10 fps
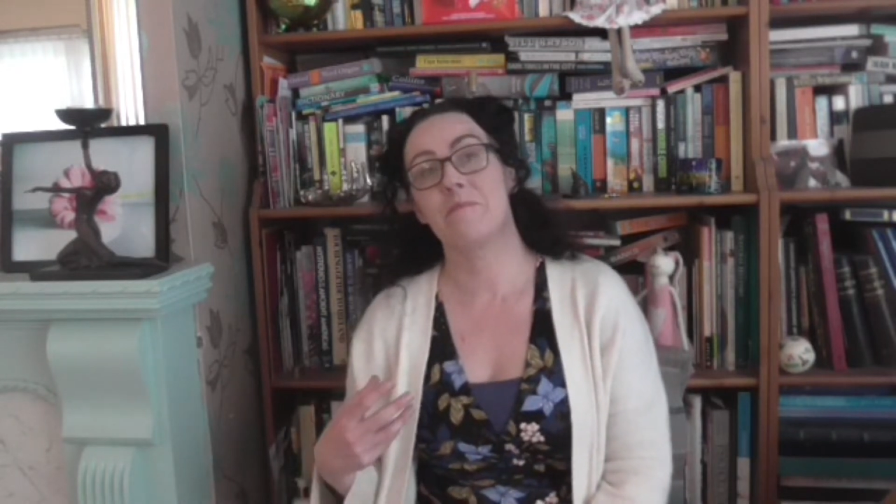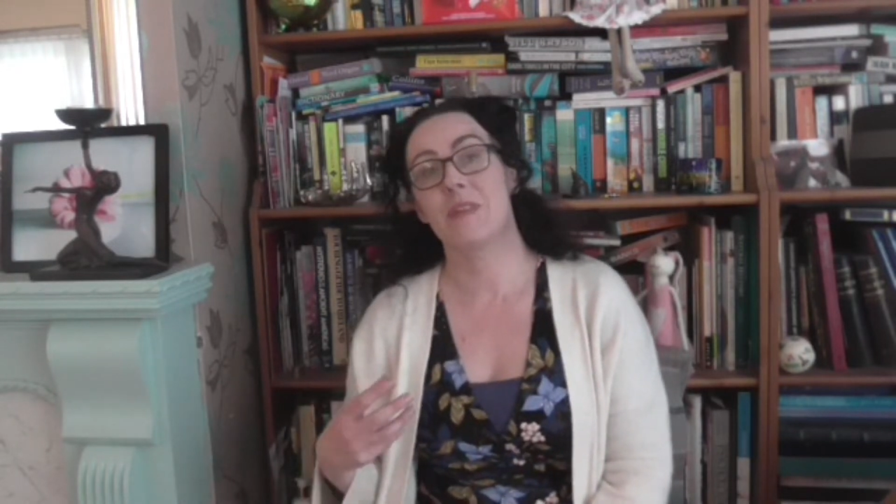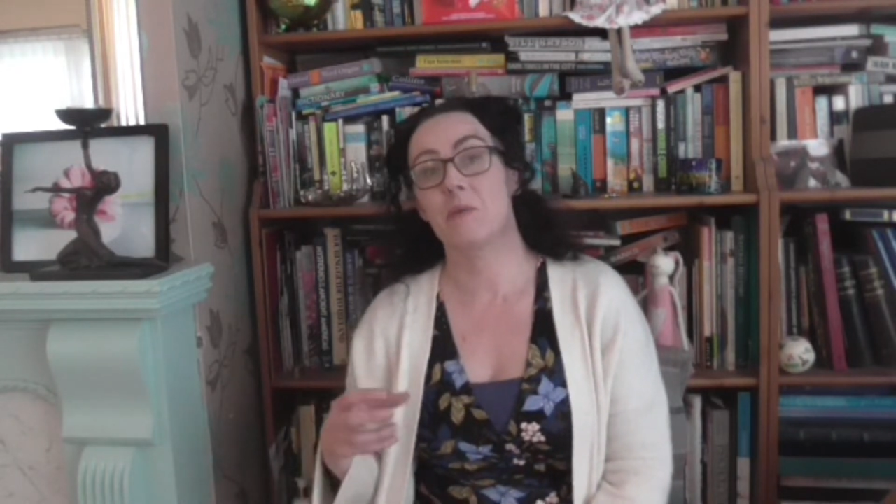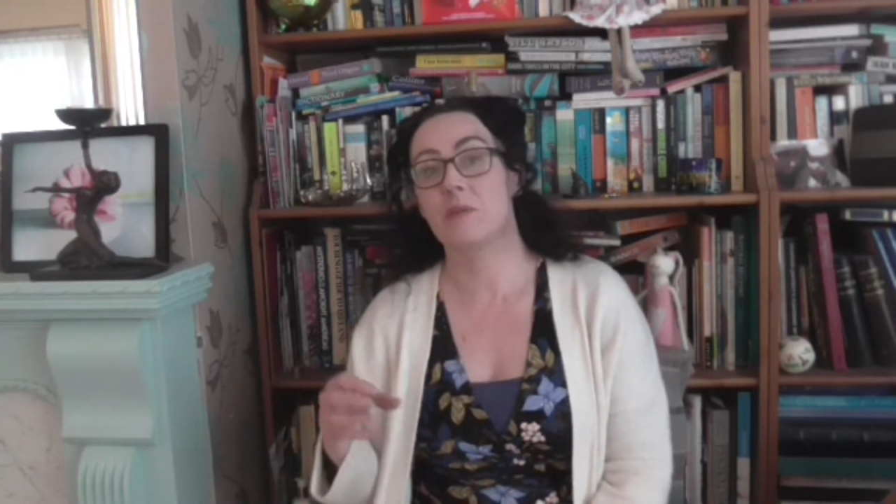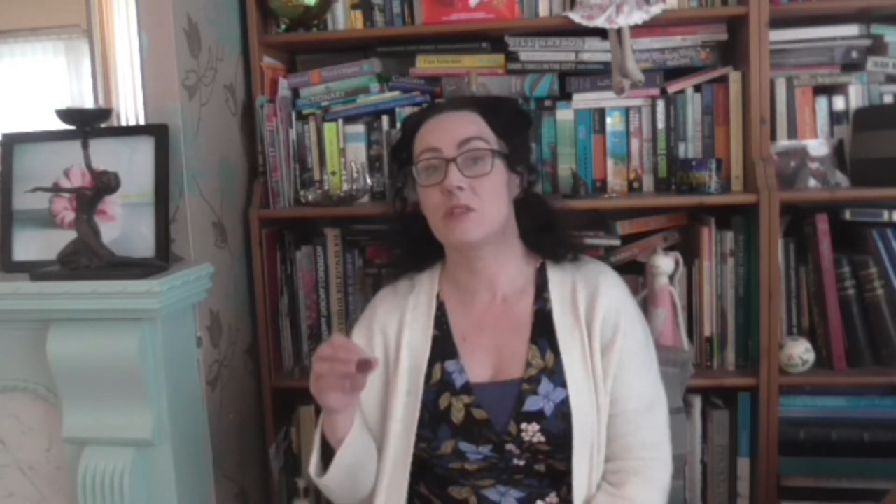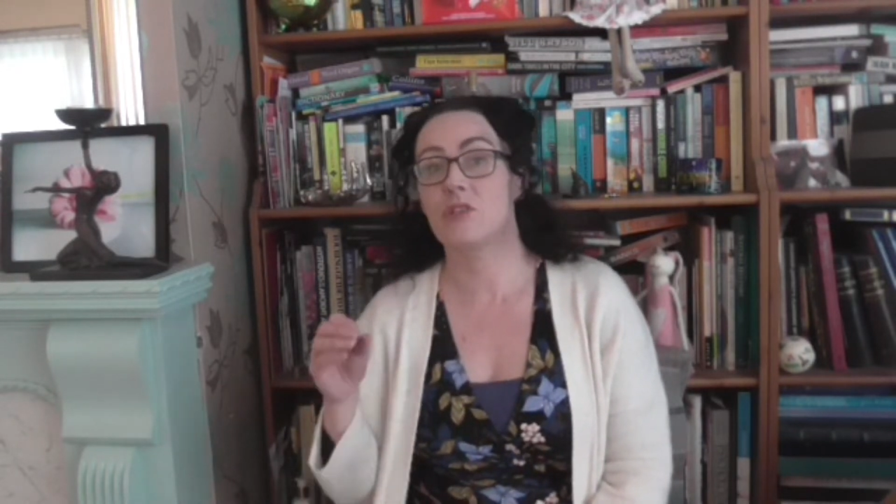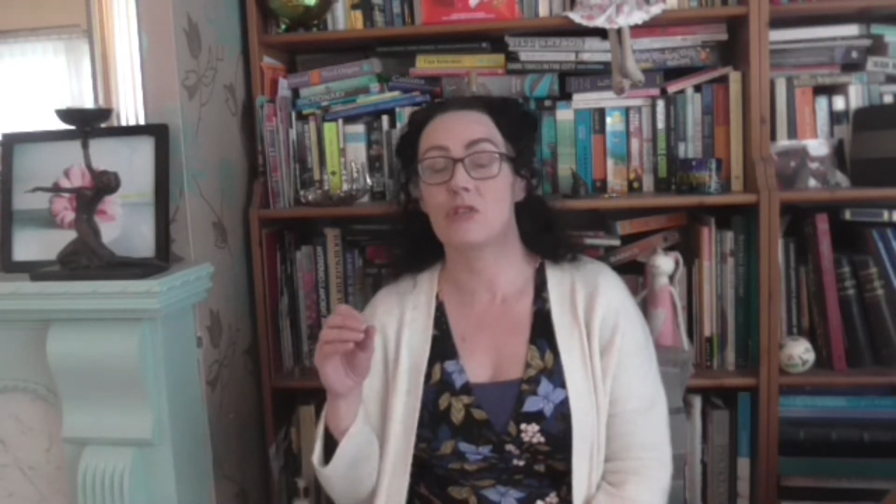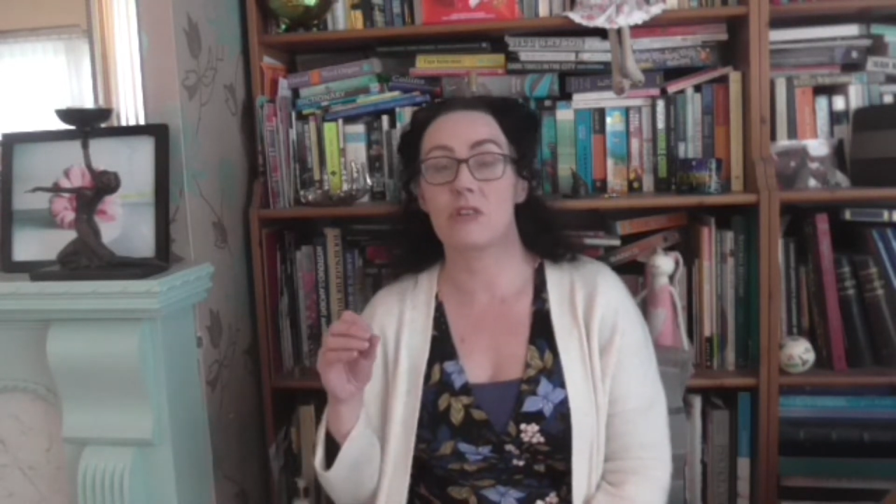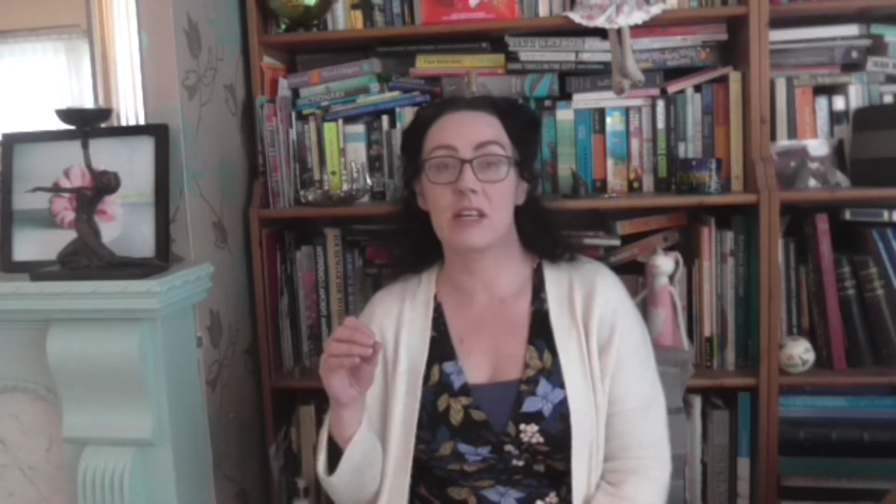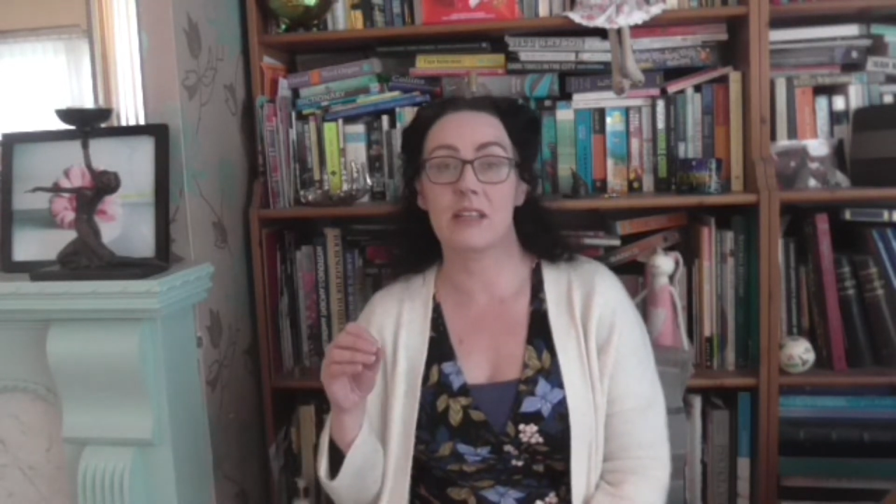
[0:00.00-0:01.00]
It was
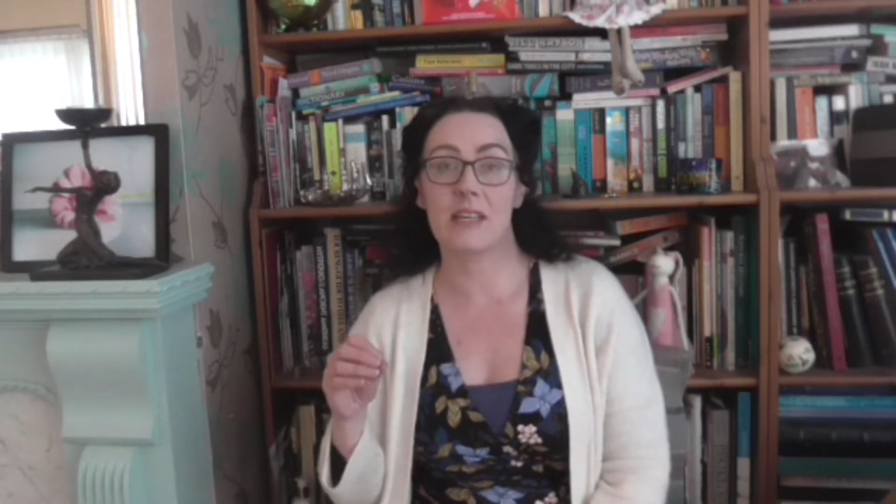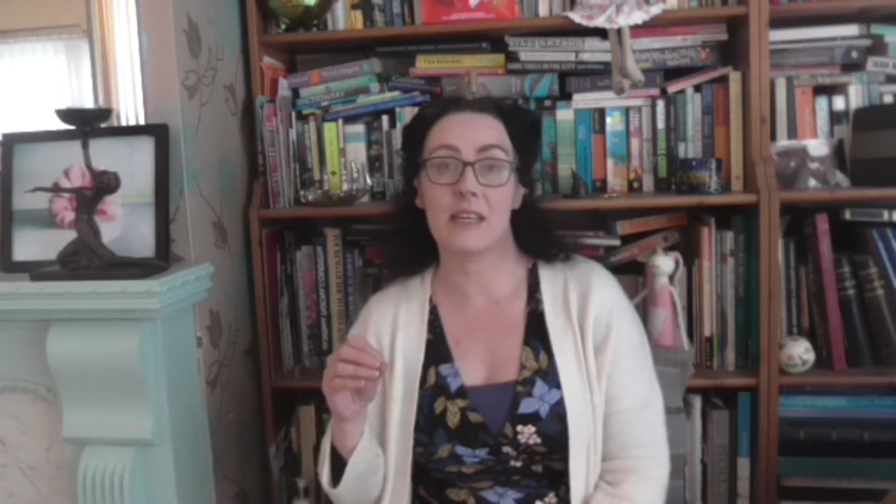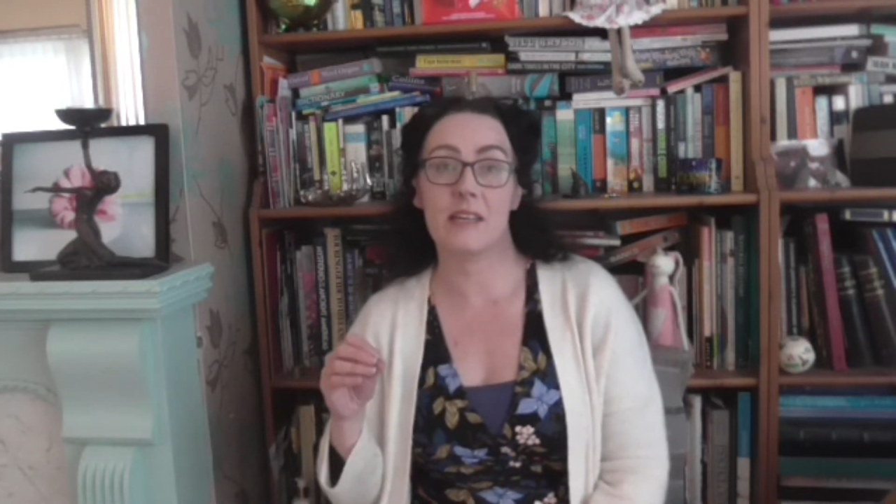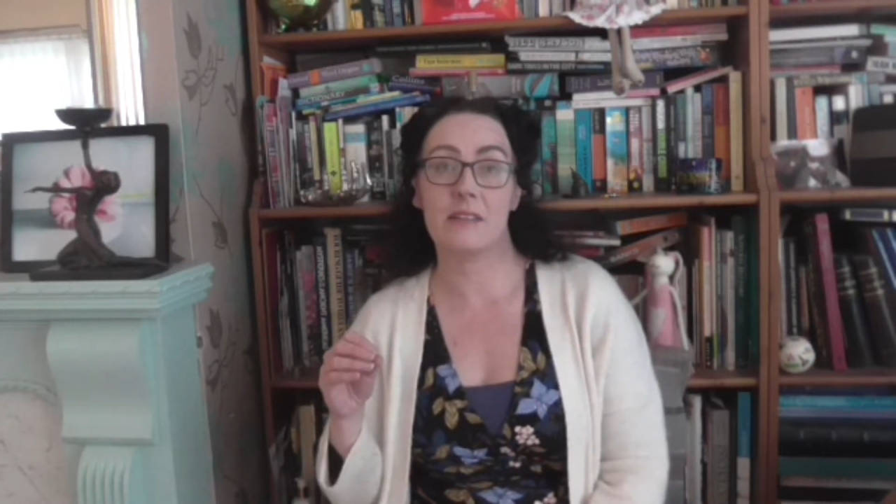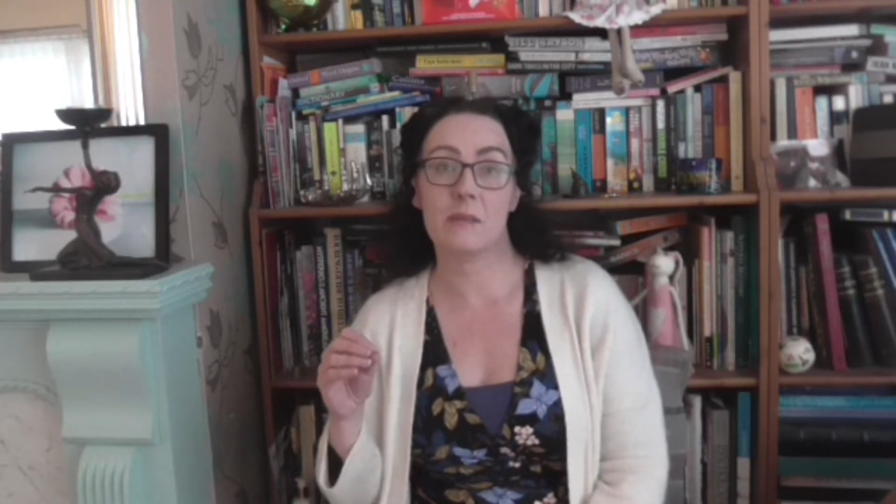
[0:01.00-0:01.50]
during the